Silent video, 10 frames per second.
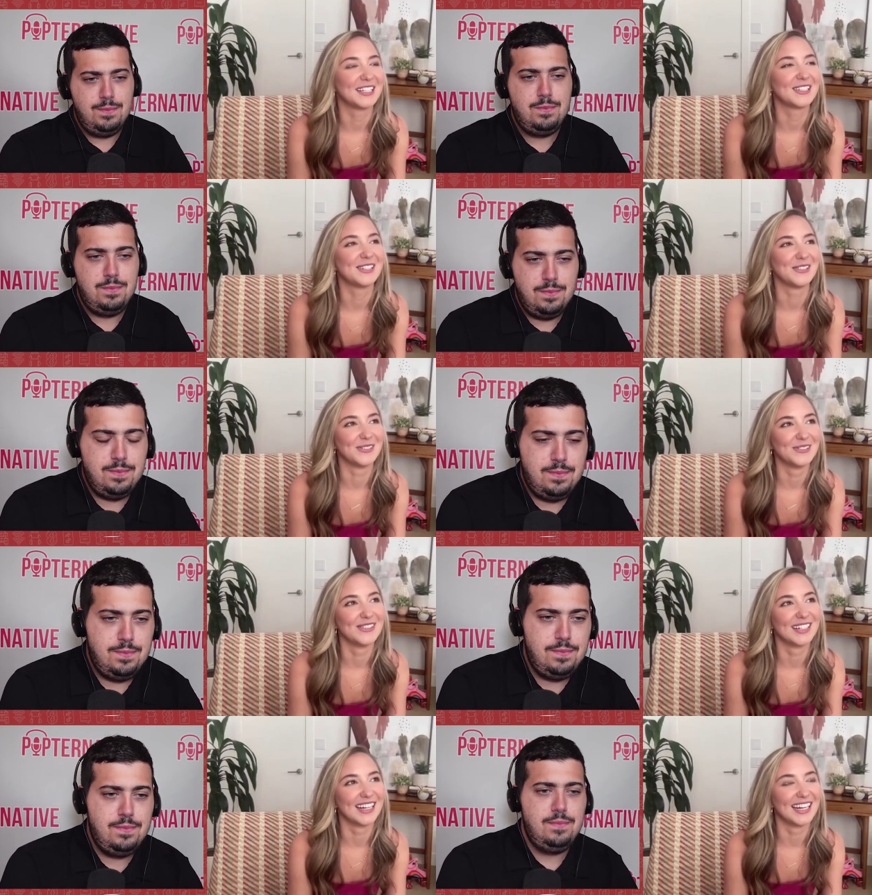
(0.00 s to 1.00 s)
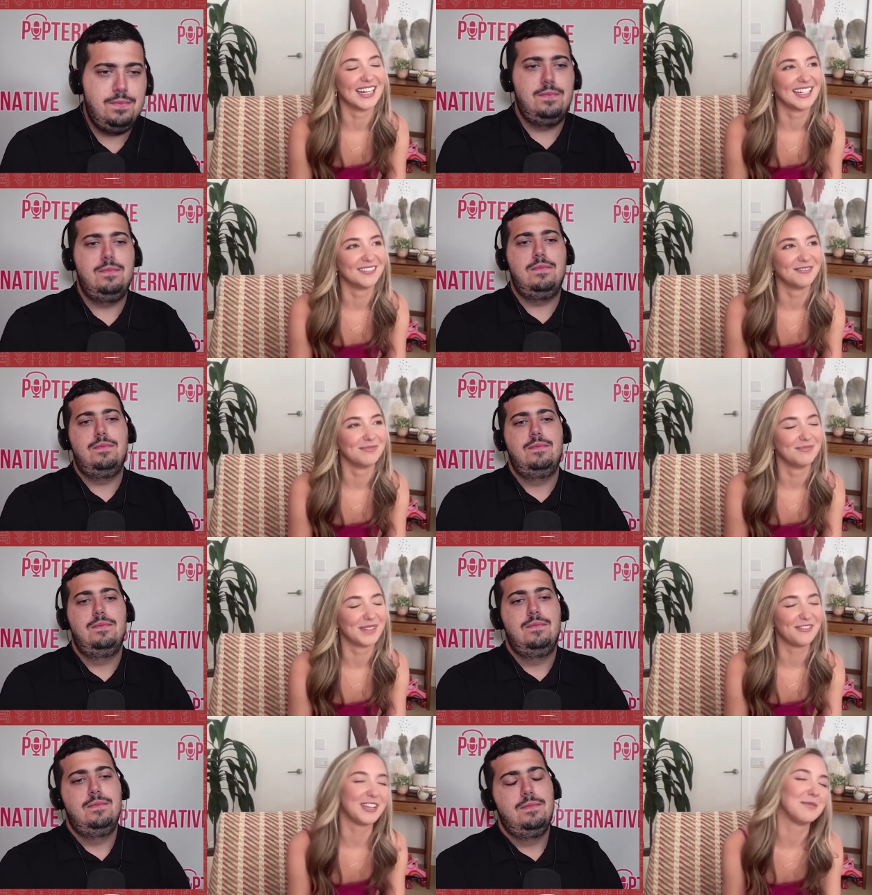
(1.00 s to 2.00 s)
Speaker 1: to uh,
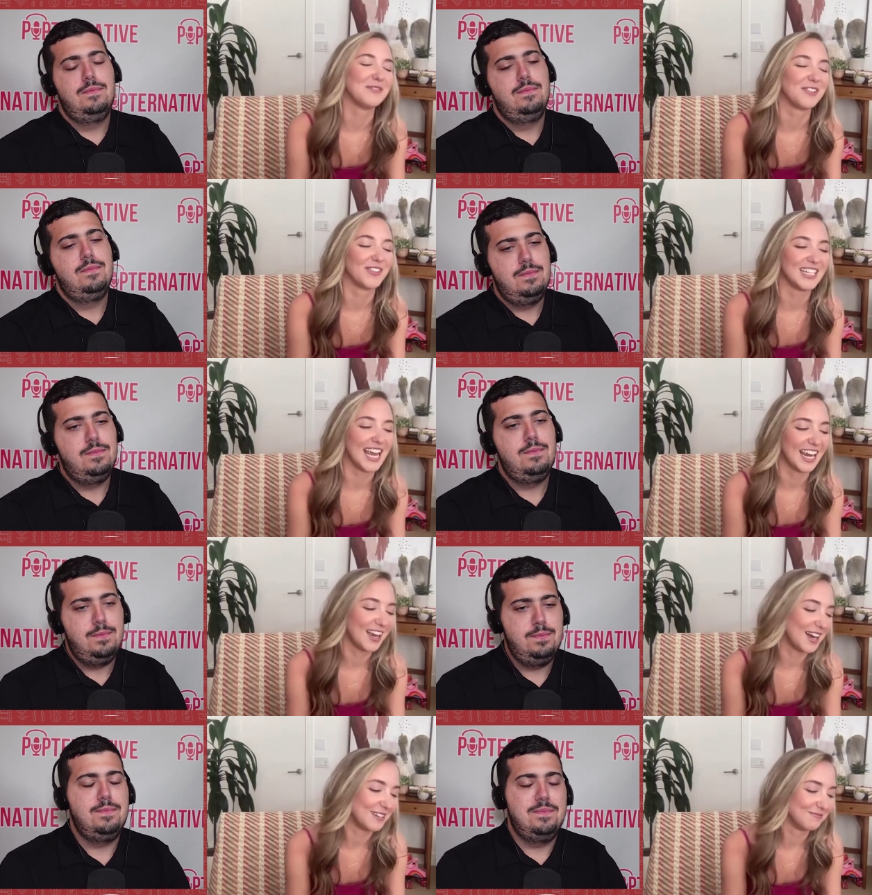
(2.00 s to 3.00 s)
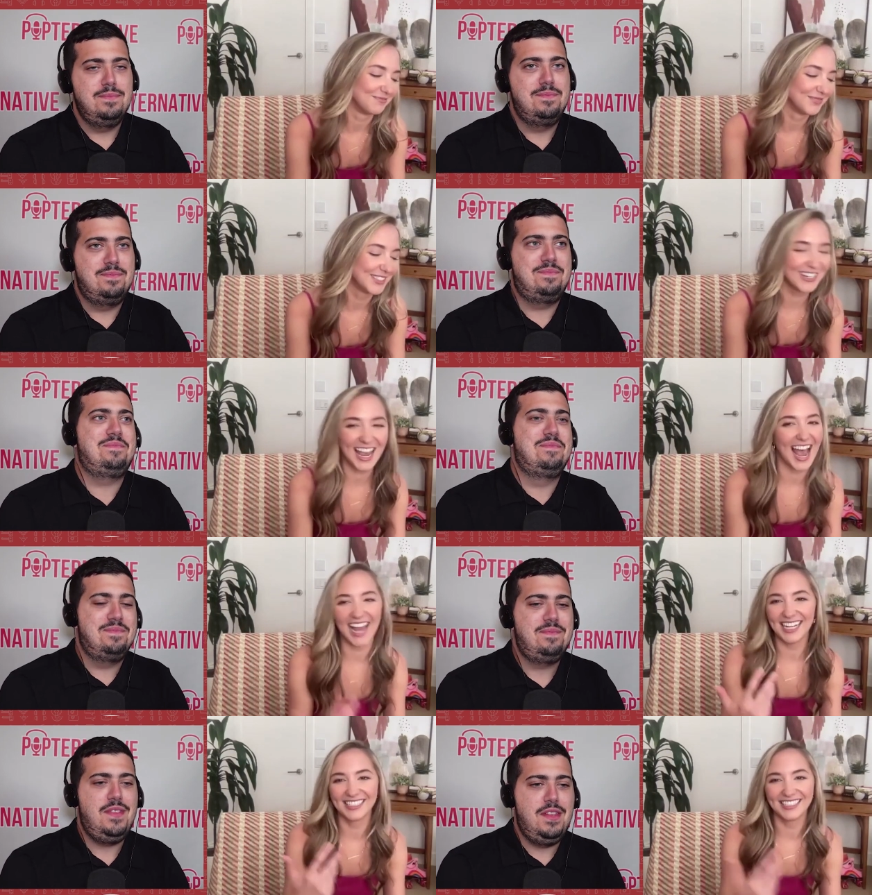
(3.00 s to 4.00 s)
be Phoebe for the day. Um, so yeah,
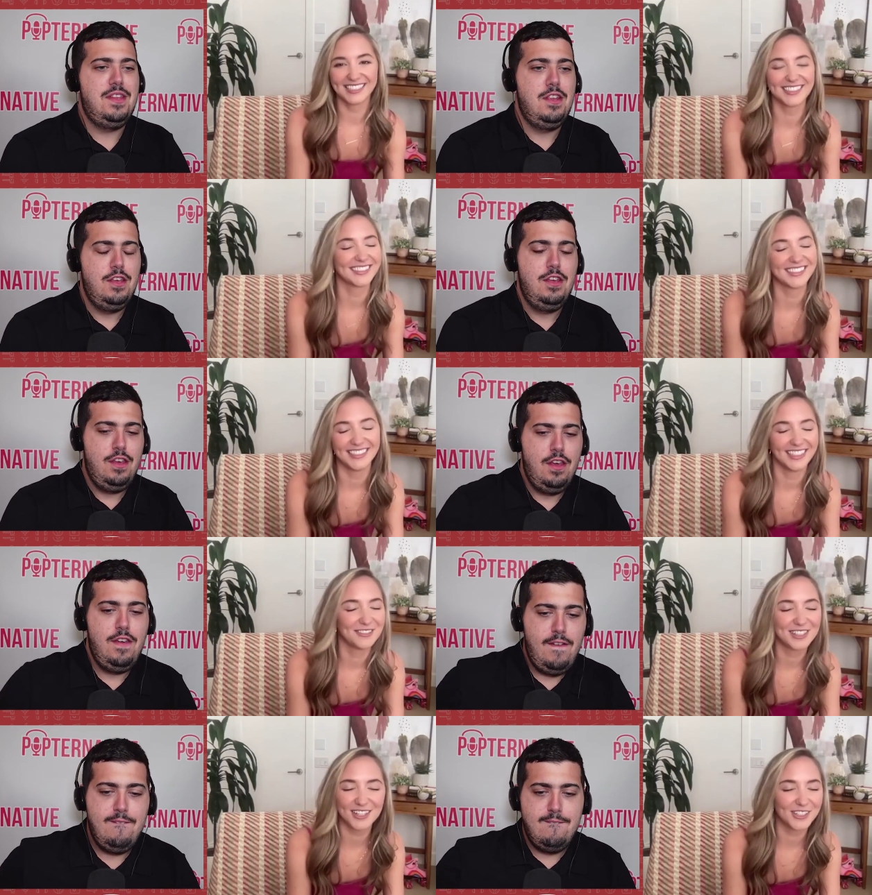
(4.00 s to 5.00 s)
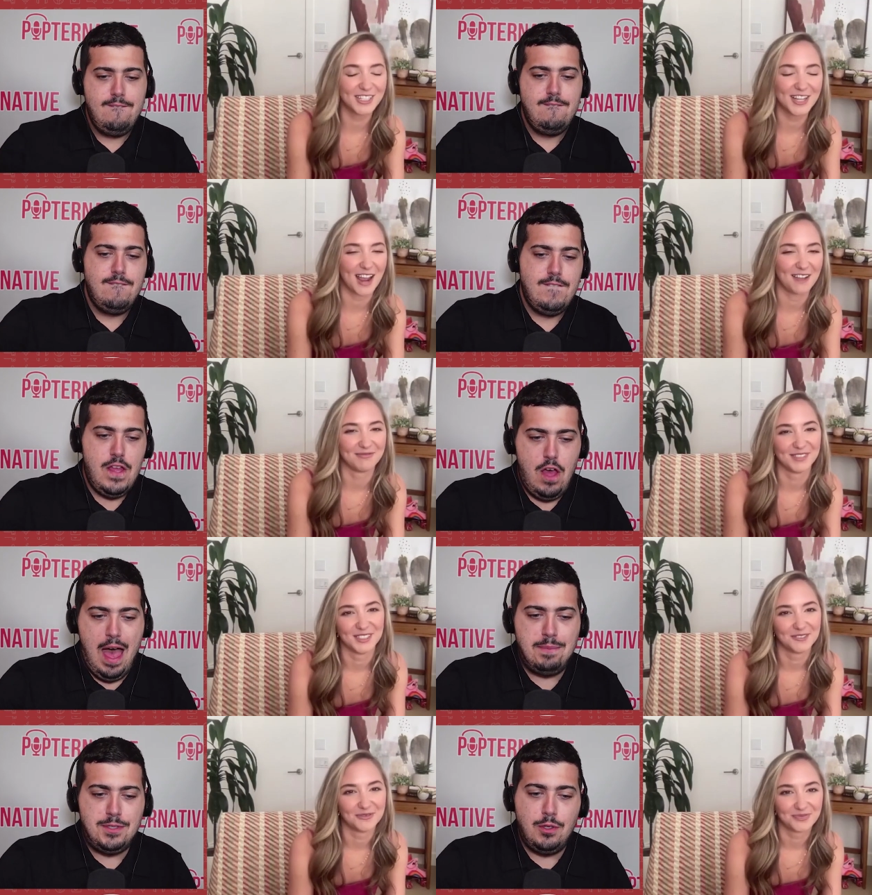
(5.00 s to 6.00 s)
I just it was such a good time.
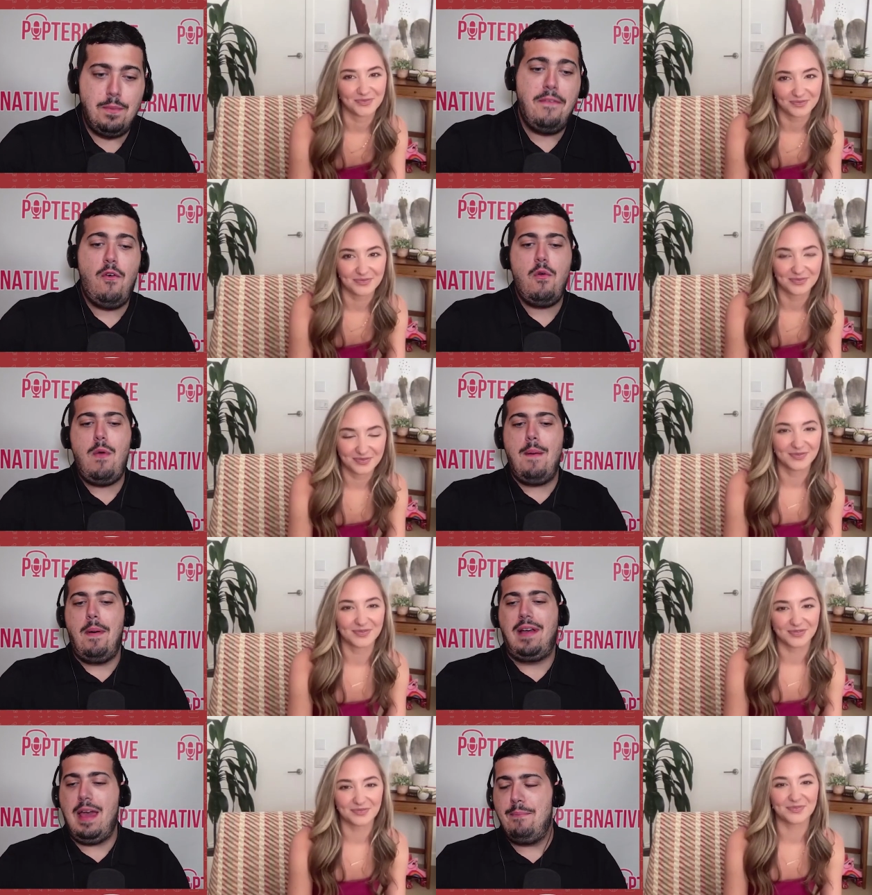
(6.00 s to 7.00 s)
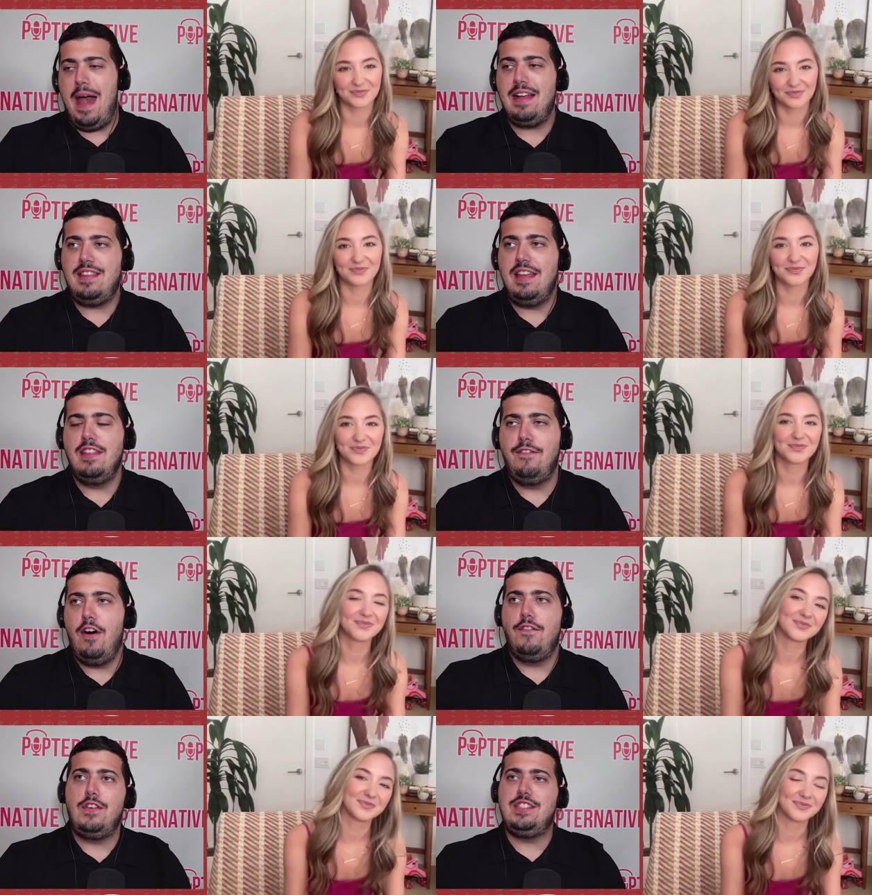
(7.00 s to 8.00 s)
Speaker 2: Absolutely. Before we wrap up Game Back to In the
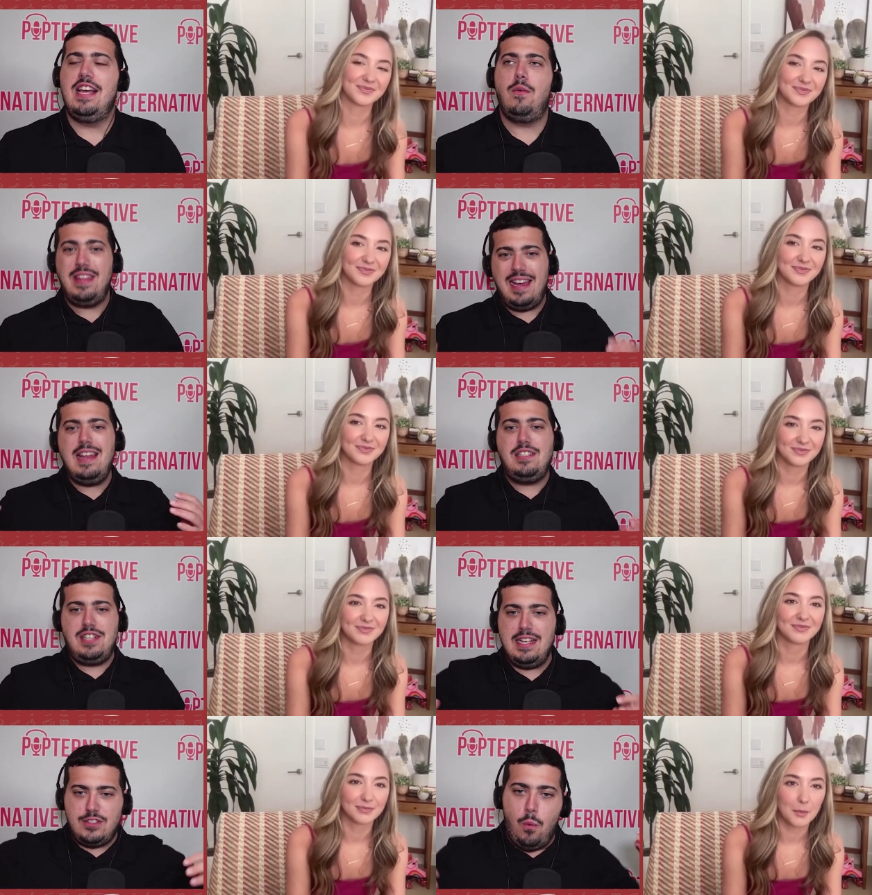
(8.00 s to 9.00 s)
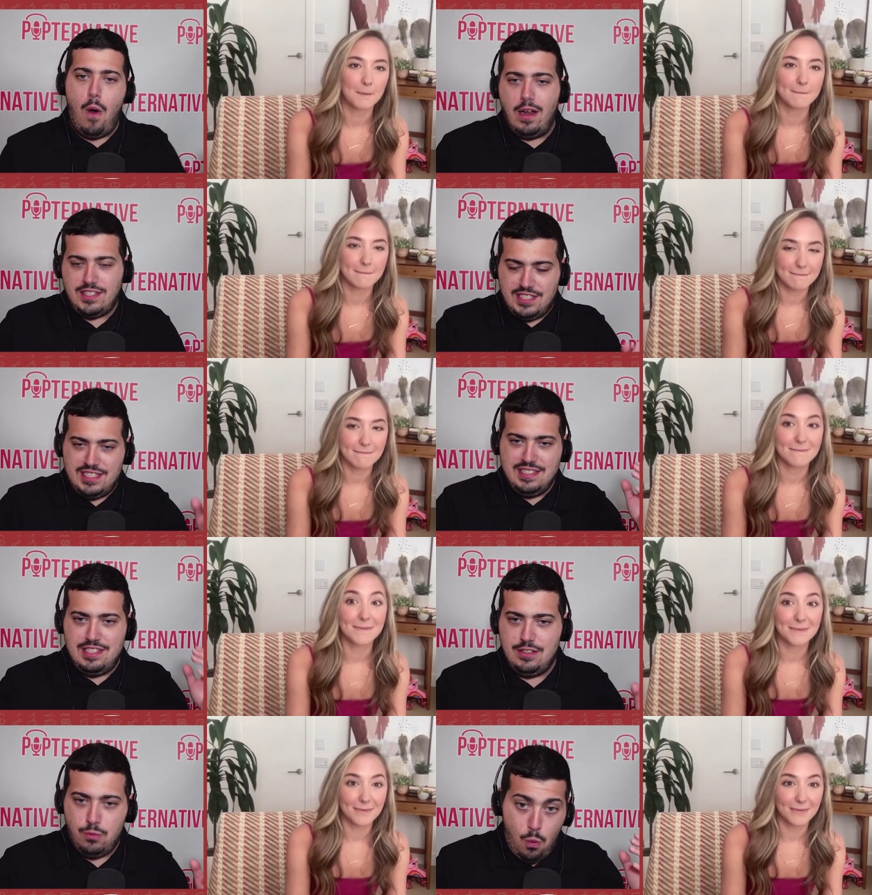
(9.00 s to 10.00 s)
Vault for a second, when they get a chance to watch
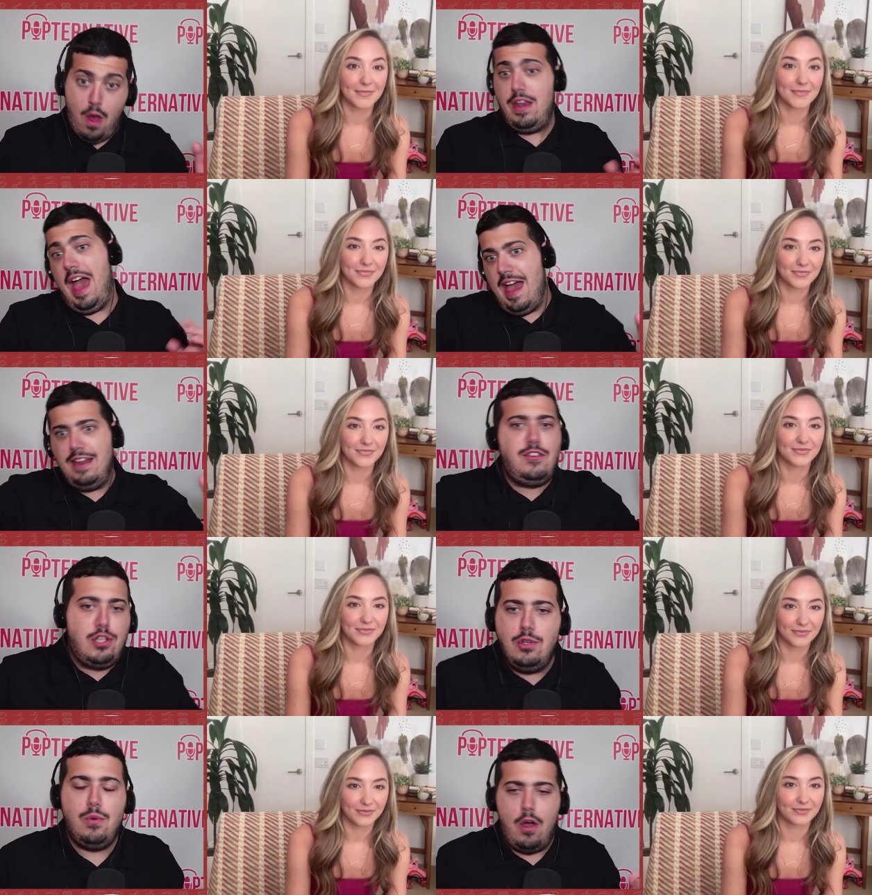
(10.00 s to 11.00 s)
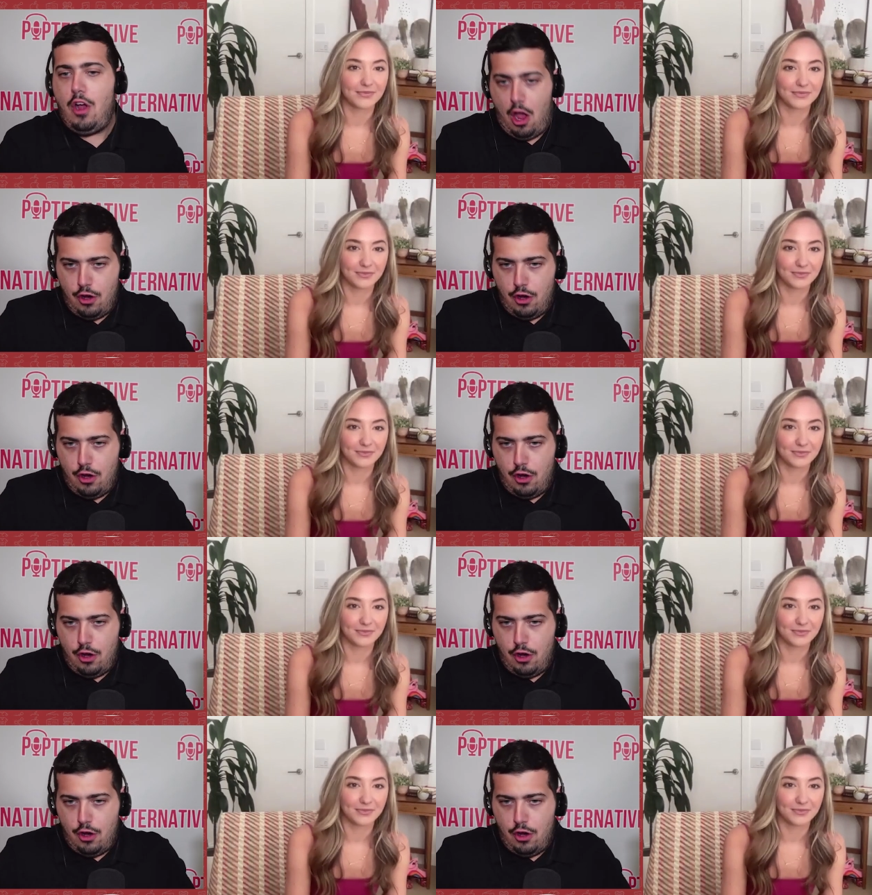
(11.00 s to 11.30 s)
season one and two on, on